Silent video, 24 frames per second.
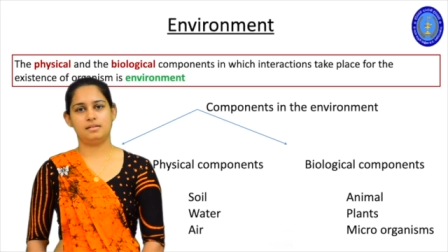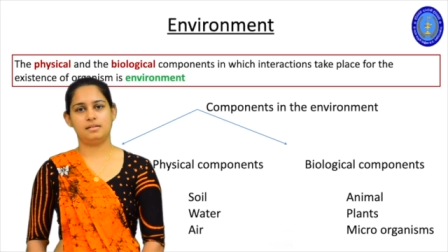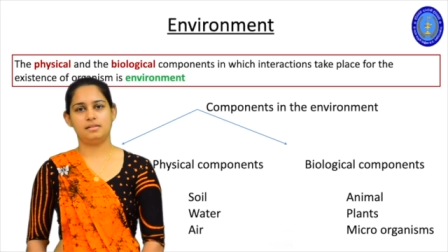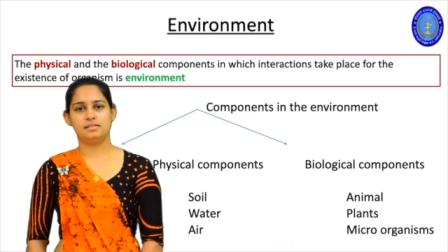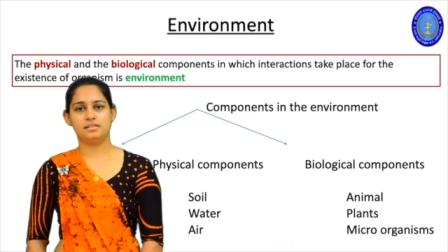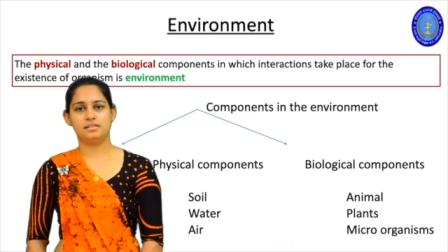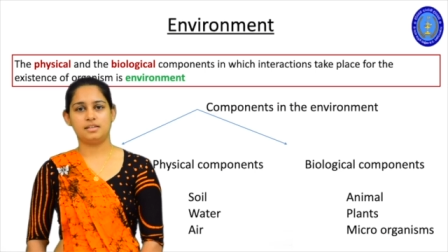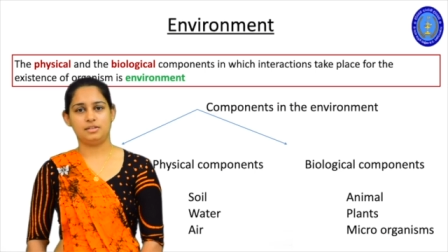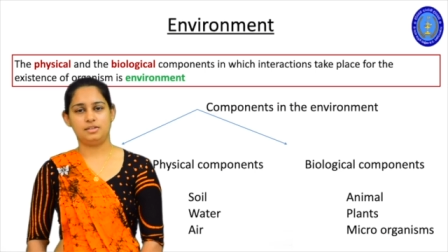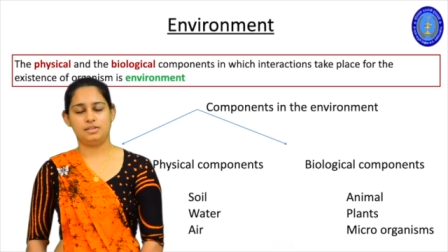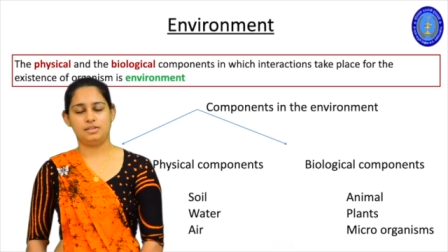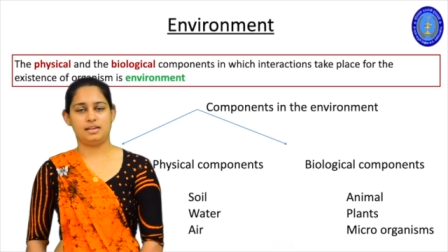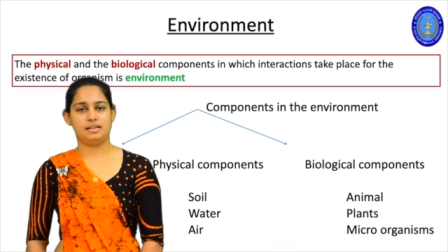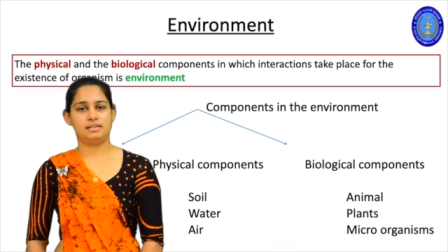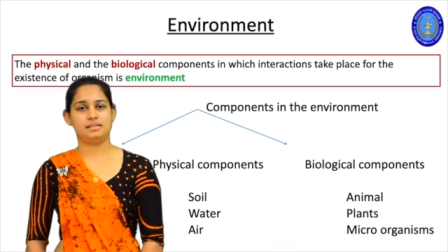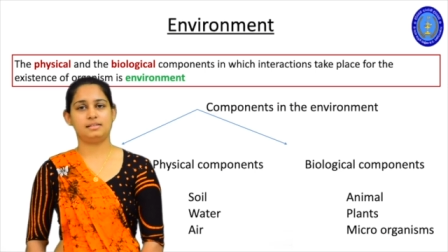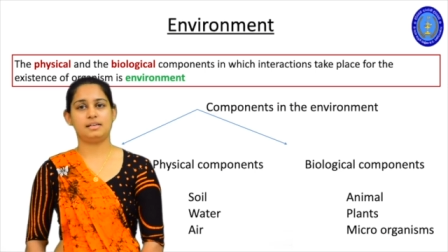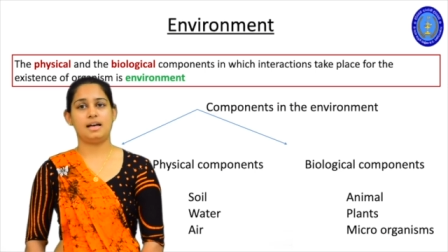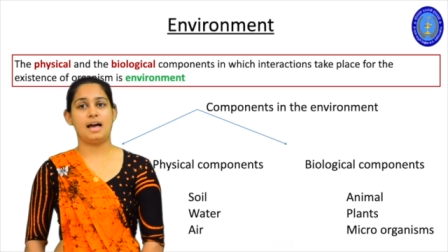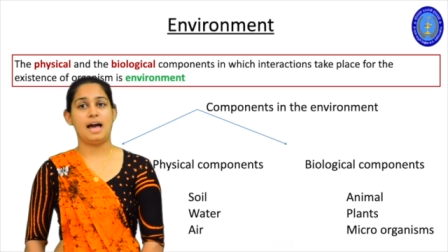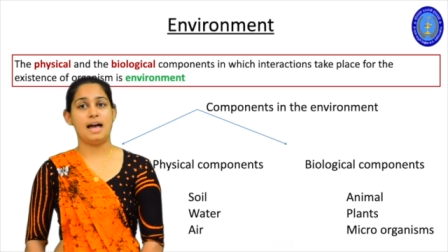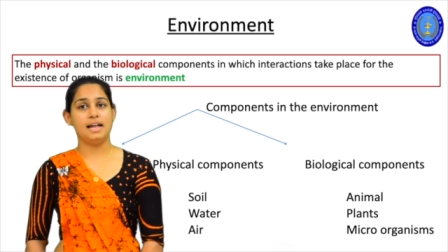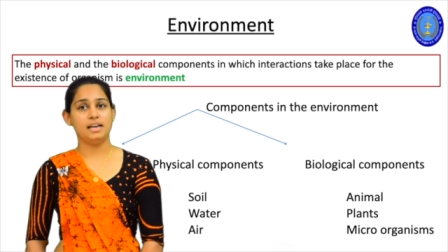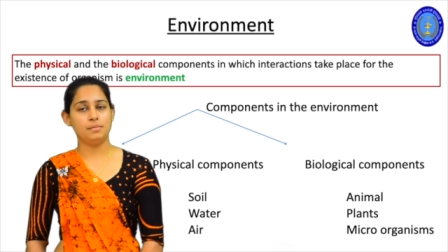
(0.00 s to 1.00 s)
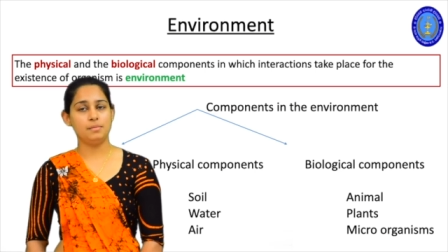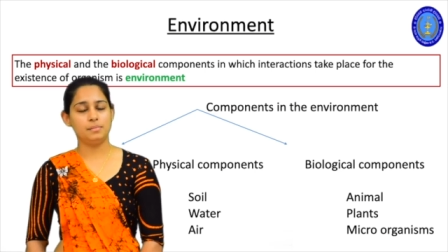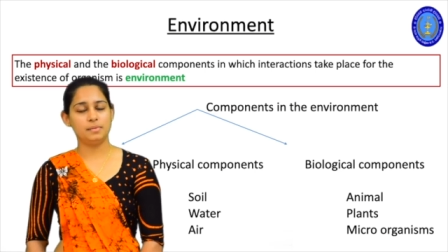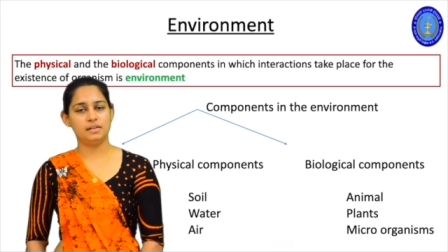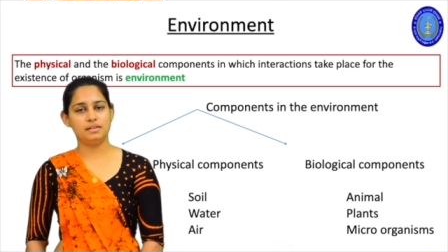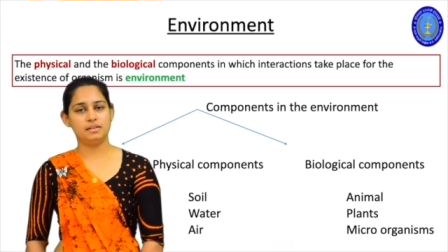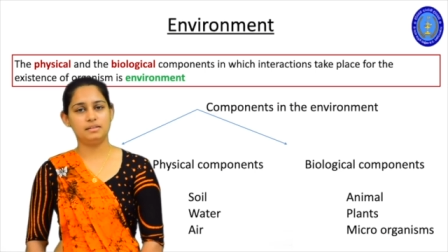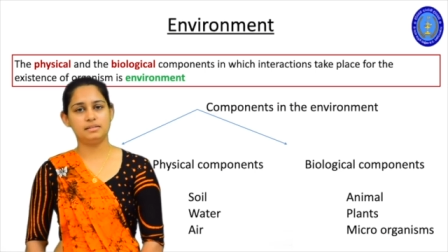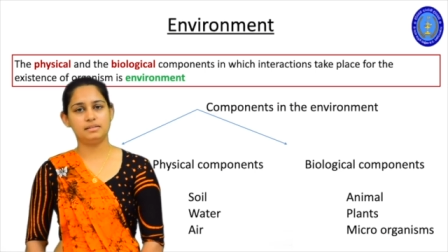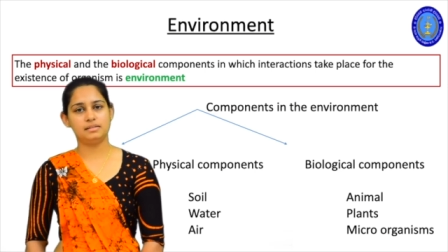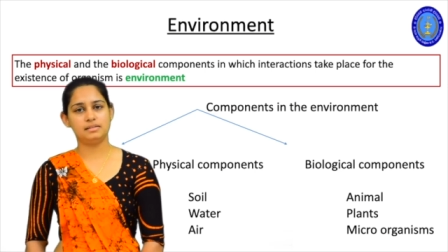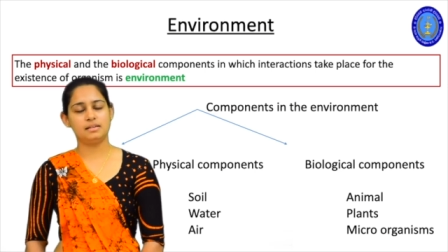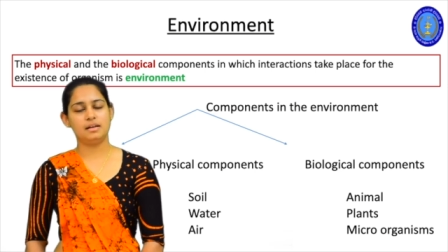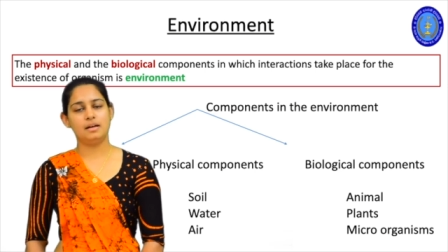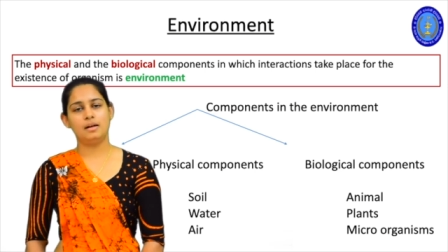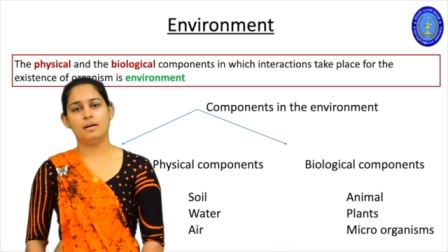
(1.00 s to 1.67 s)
such as animals,